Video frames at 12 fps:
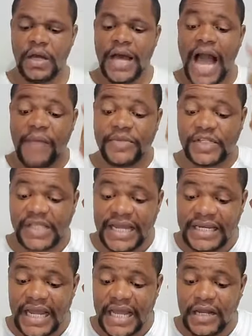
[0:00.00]
I'm
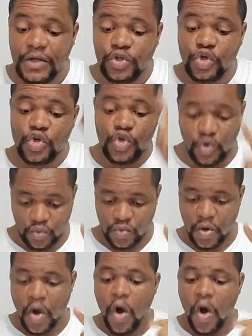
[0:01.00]
sending to you